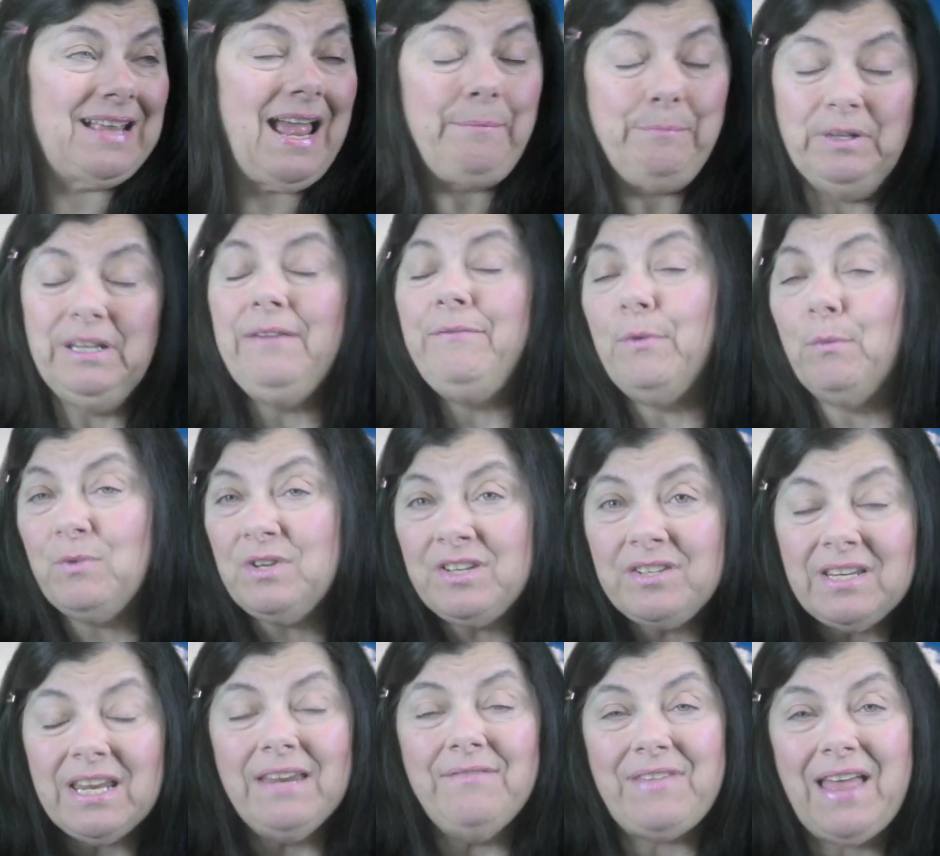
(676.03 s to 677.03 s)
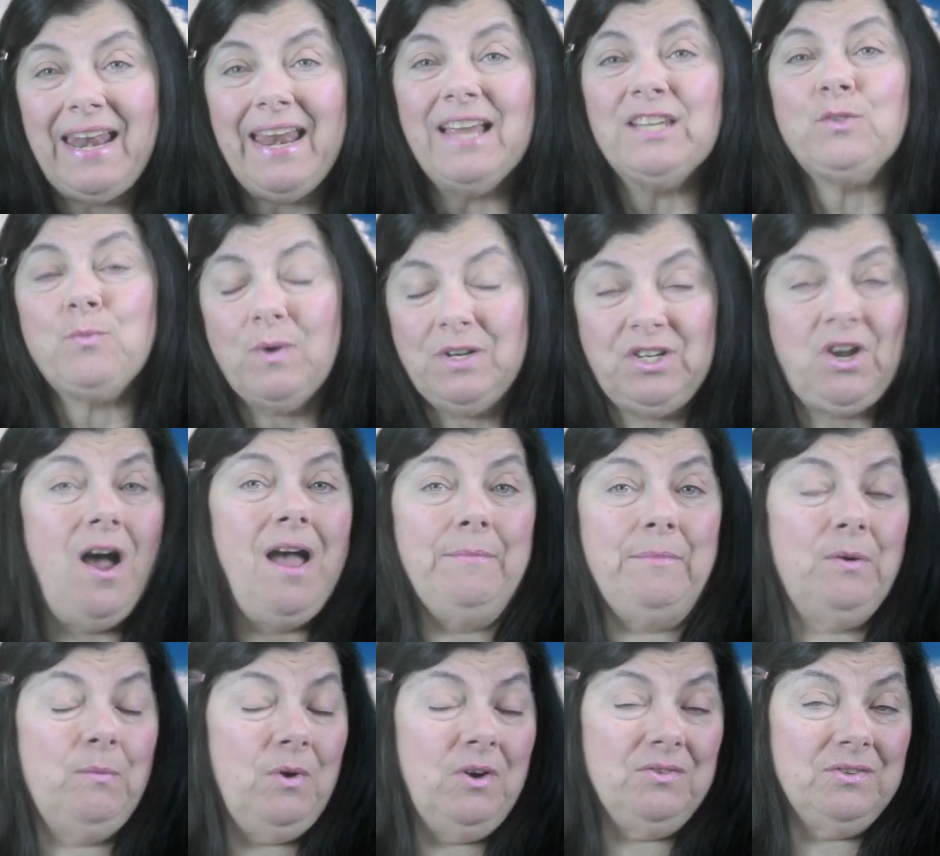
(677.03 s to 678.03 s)
I believe it was Steve that asked what time
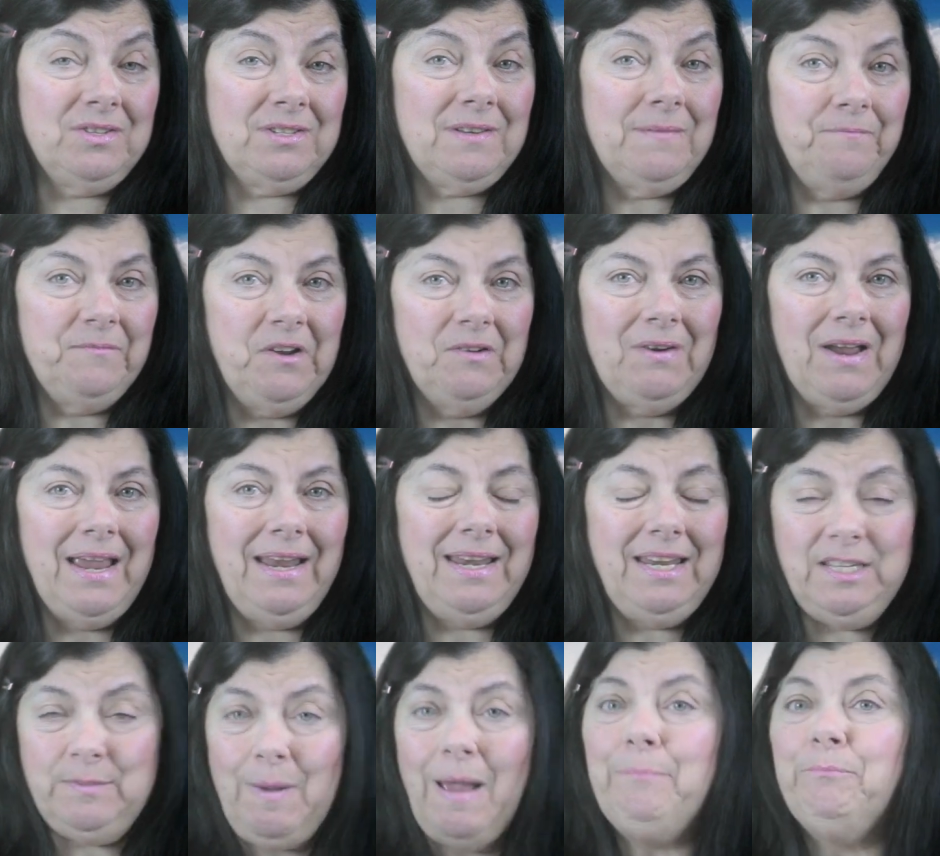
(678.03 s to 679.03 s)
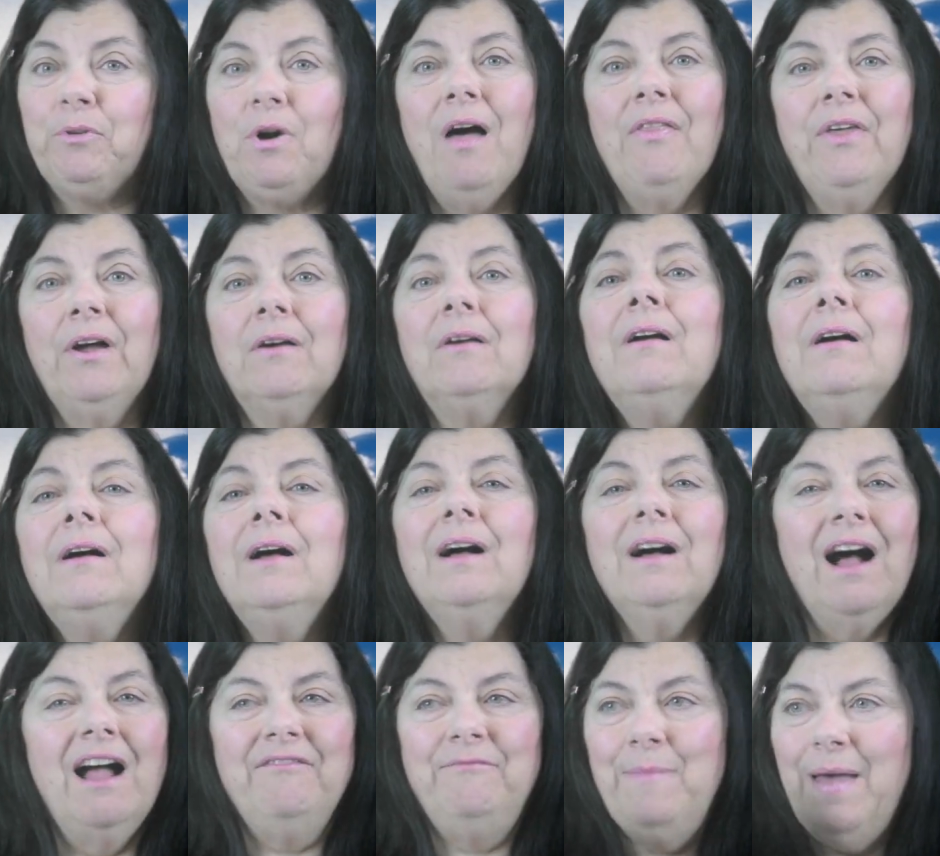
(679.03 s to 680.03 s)
it was. All right? He's my brother.
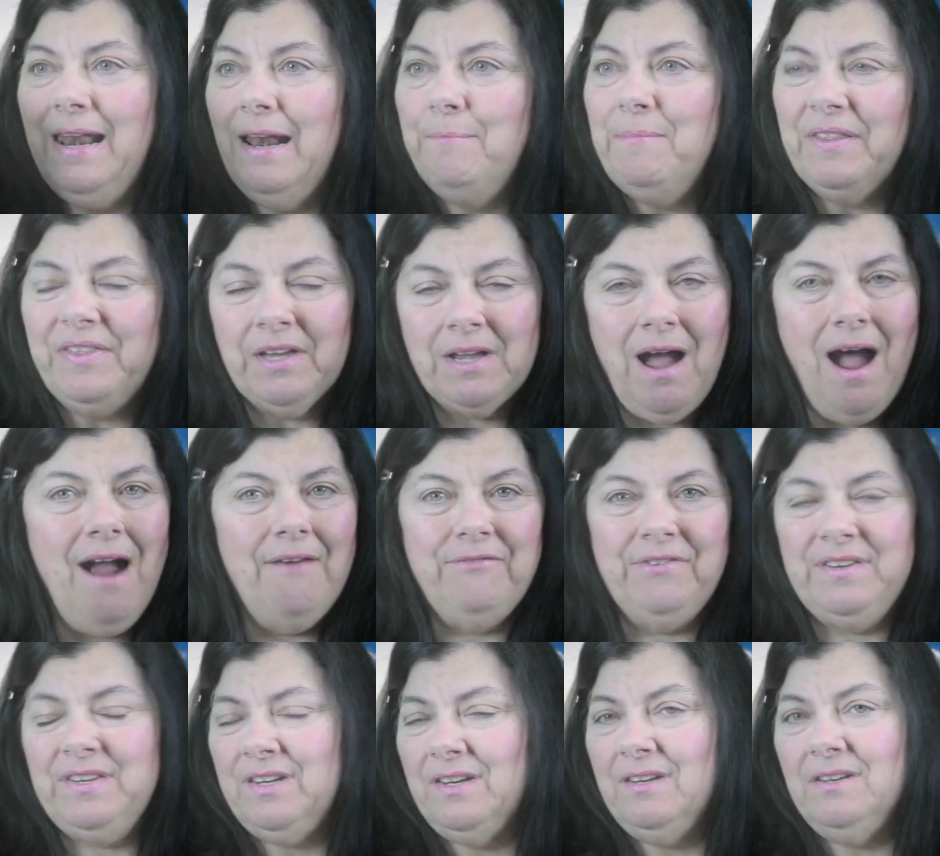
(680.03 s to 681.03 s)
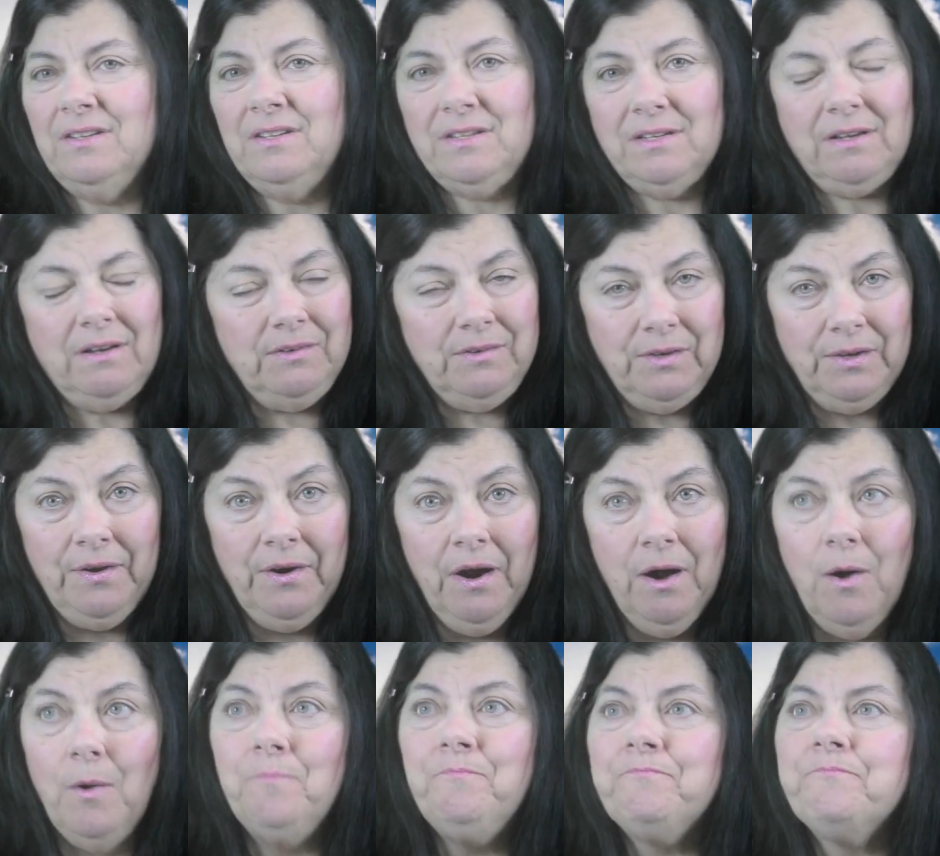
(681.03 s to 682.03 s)
I've met him at the conferences, you
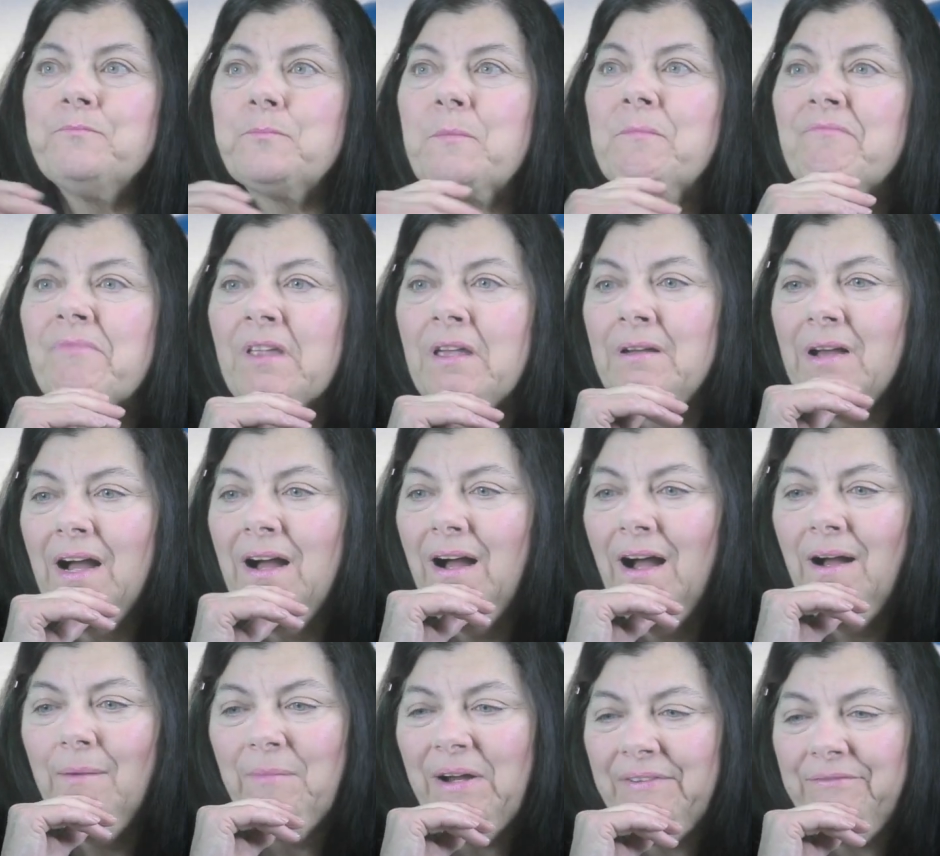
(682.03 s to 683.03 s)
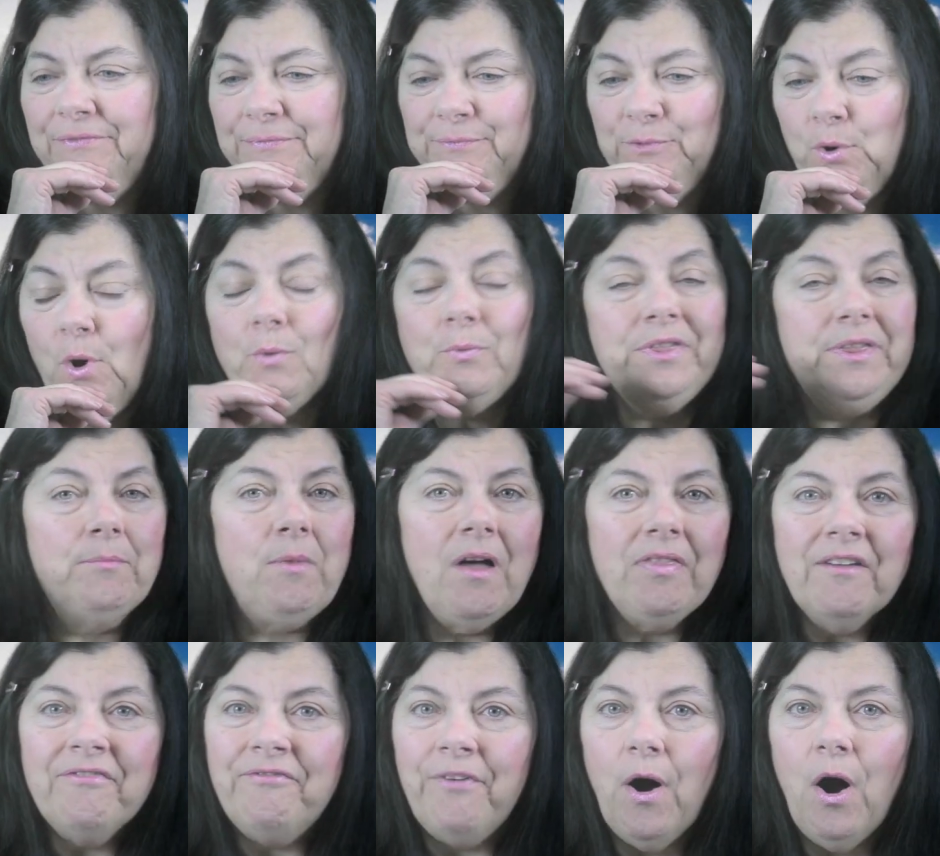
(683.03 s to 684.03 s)
know. I've talked with him on
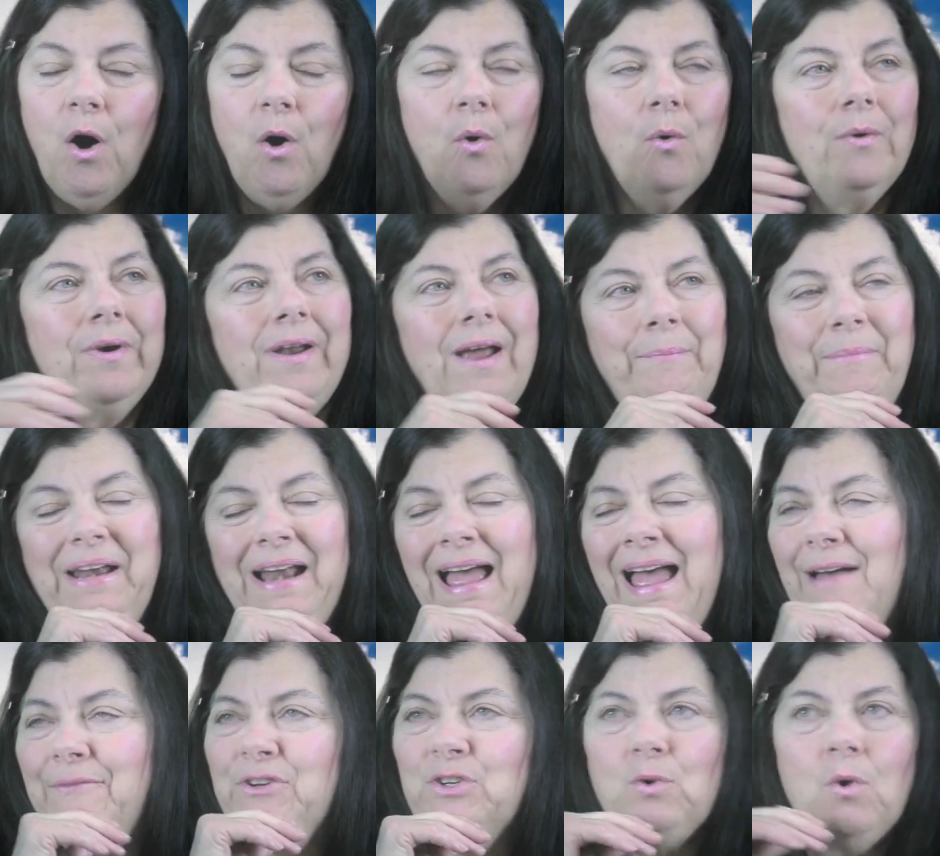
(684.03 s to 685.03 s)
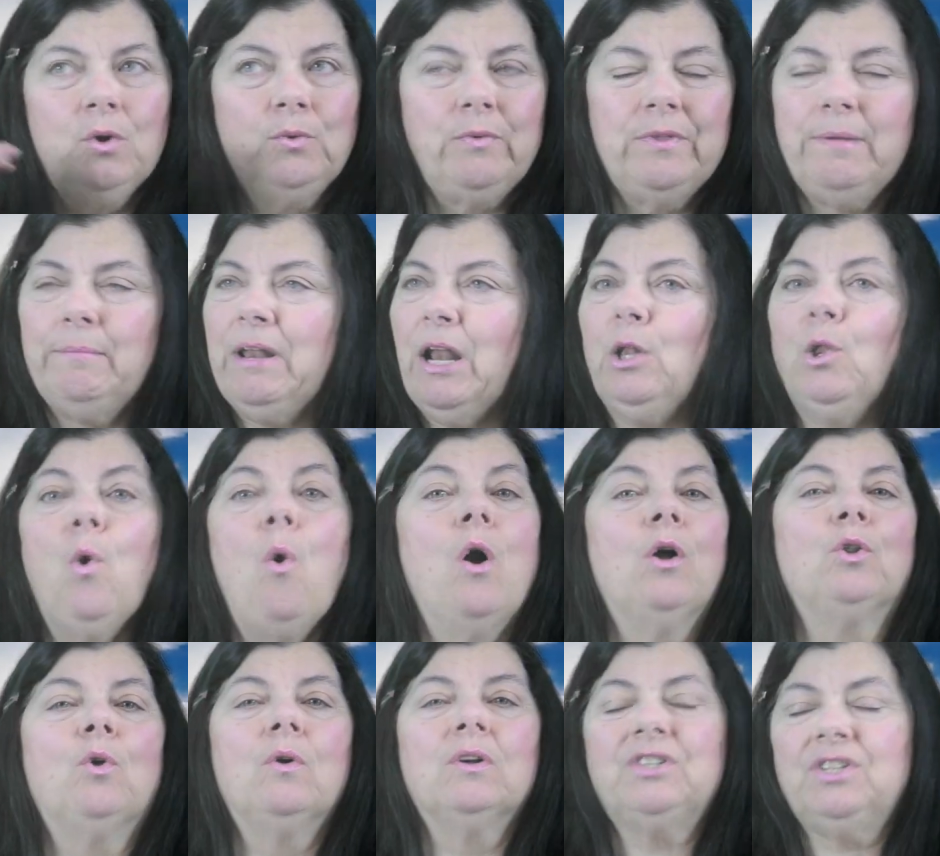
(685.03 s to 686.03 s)
the phone. I mean, I haven't talked with him in a
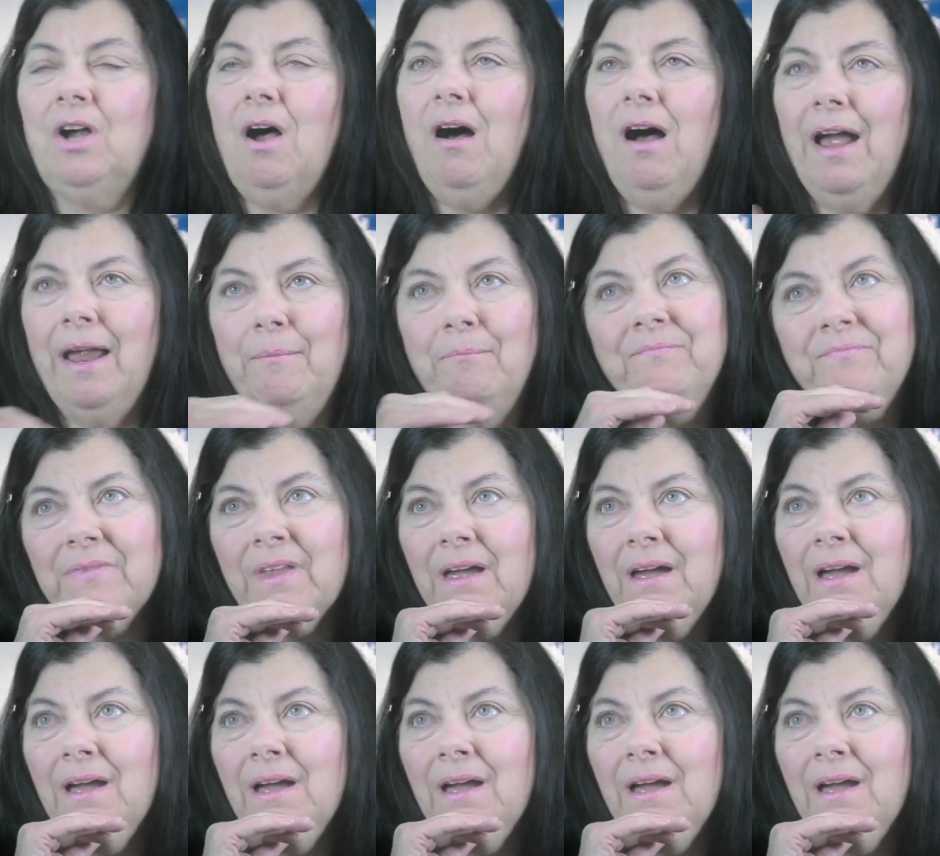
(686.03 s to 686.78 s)
long, long time.